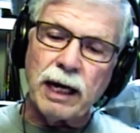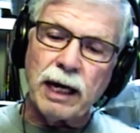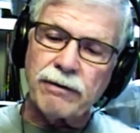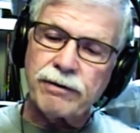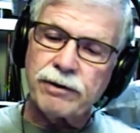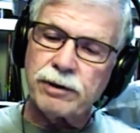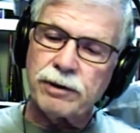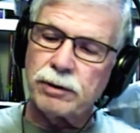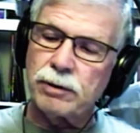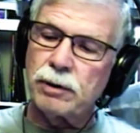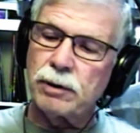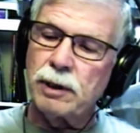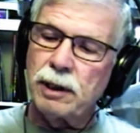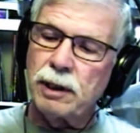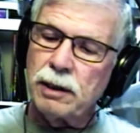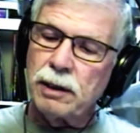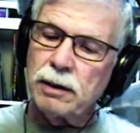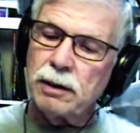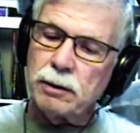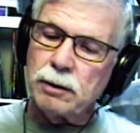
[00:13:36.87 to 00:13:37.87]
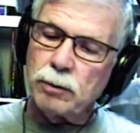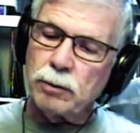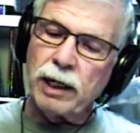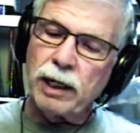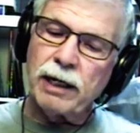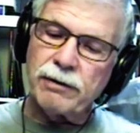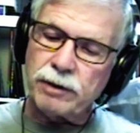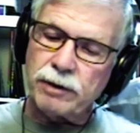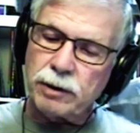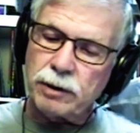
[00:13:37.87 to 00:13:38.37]
we have to
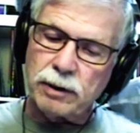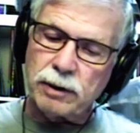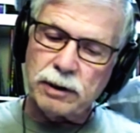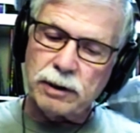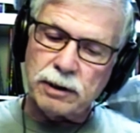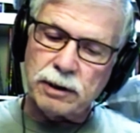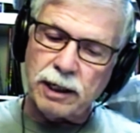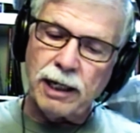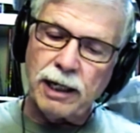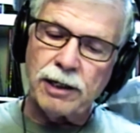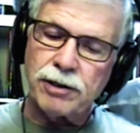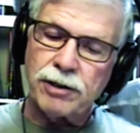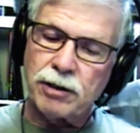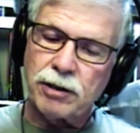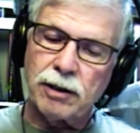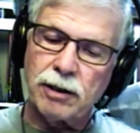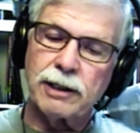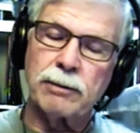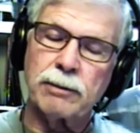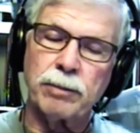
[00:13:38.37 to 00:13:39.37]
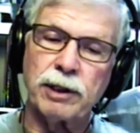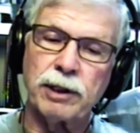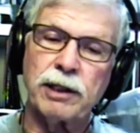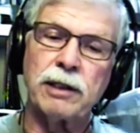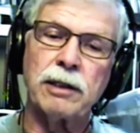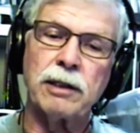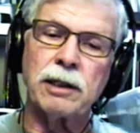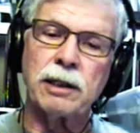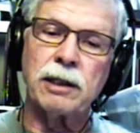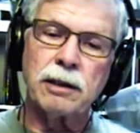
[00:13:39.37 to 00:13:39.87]

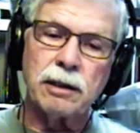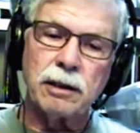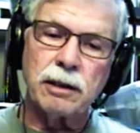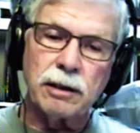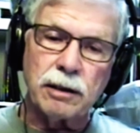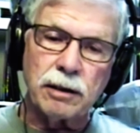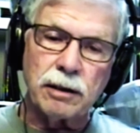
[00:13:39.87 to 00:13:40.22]
intentionally be